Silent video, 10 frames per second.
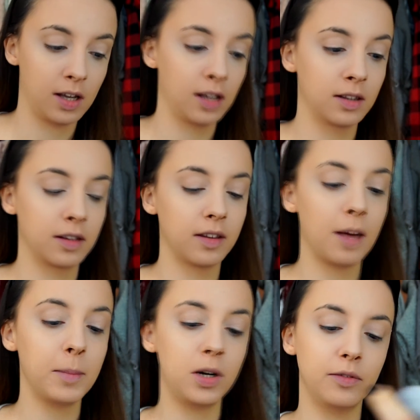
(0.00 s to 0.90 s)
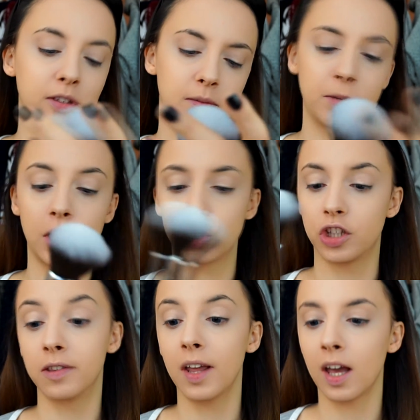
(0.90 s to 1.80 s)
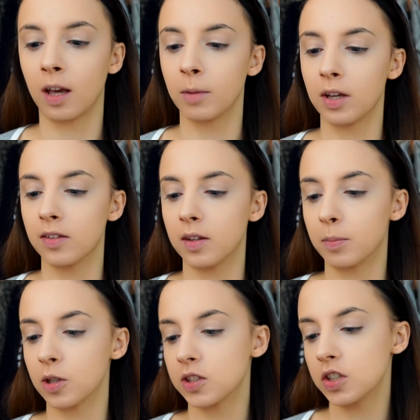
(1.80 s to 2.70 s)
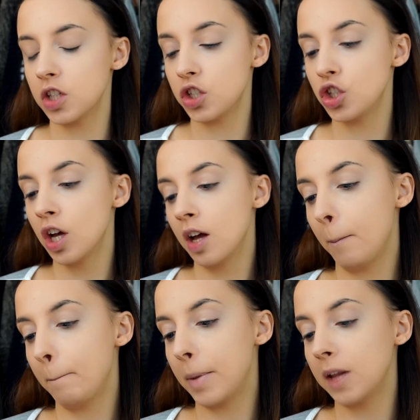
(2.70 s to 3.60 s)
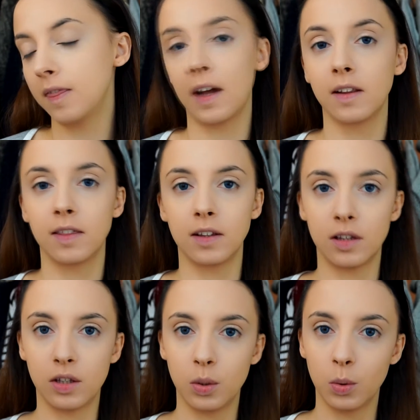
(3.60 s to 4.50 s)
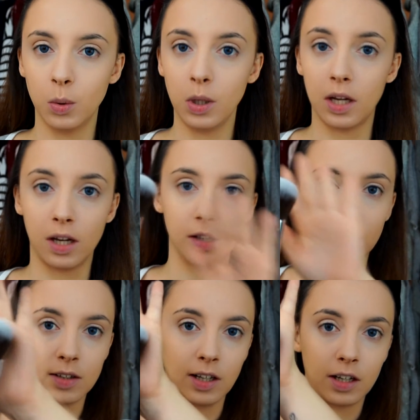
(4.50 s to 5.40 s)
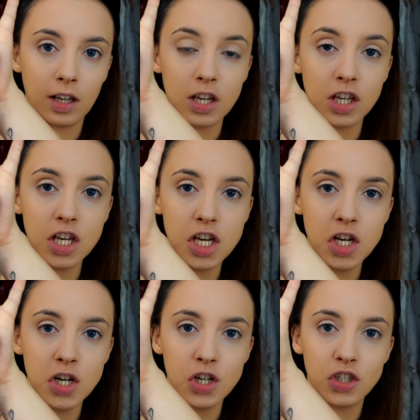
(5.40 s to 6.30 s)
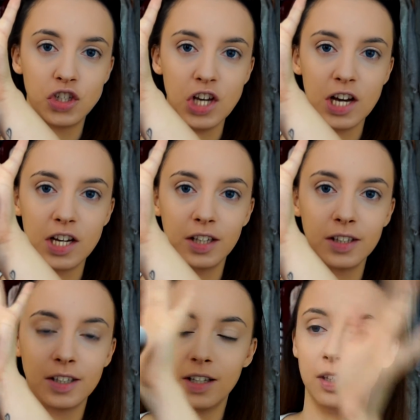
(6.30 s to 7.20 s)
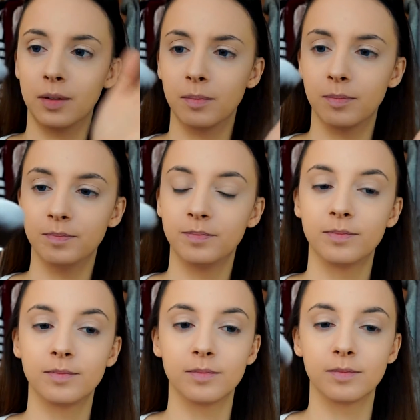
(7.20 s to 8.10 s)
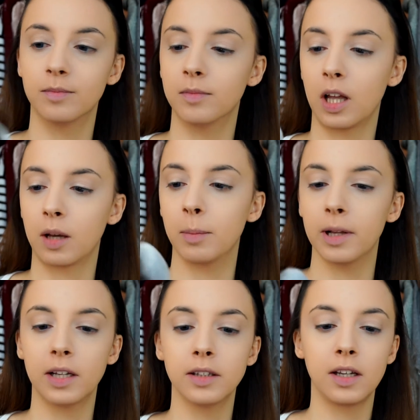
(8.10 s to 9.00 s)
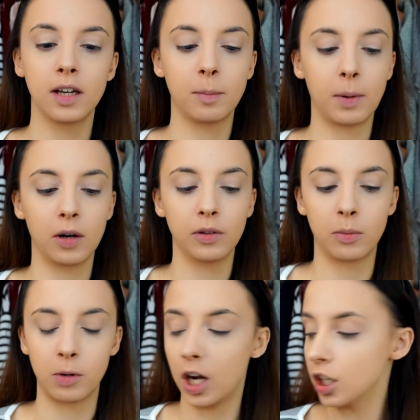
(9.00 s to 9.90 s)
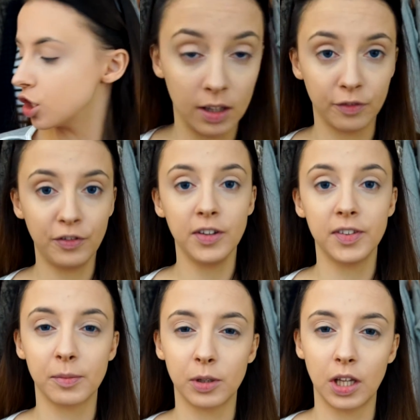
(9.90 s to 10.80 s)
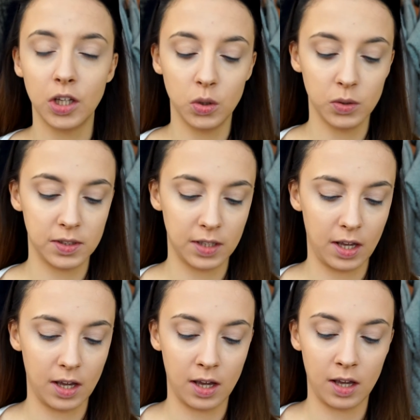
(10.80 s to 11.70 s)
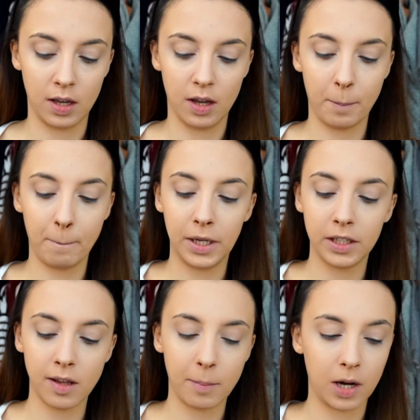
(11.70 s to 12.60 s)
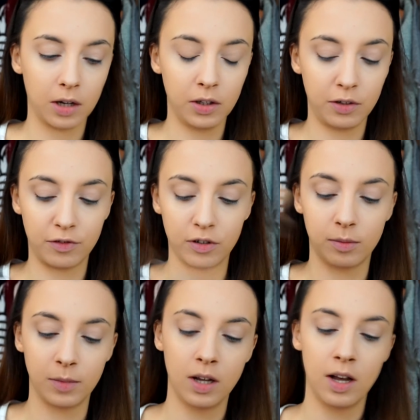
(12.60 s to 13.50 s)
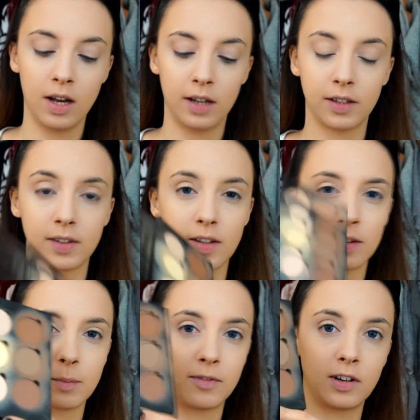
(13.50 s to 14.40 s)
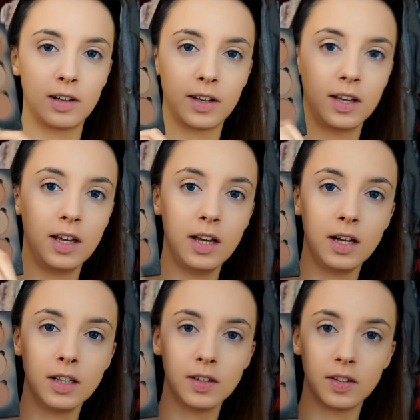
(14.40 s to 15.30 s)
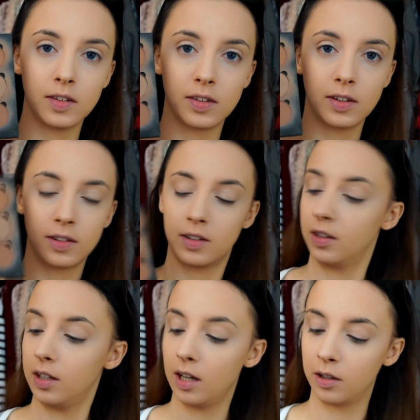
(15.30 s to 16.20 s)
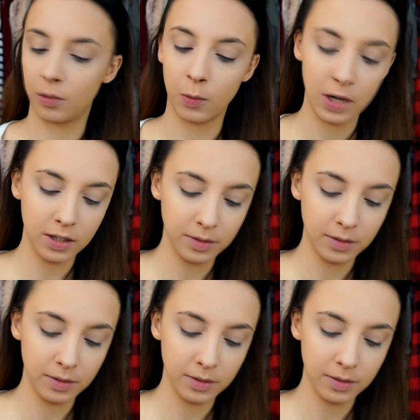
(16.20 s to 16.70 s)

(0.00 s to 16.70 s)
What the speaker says: And the number of this brush, the name is the Prestige P92, and it's like a huge giant like blending powder brush. And first I'm gonna use a banana powder from Anastasia Beverly Hills. It's this yellow one.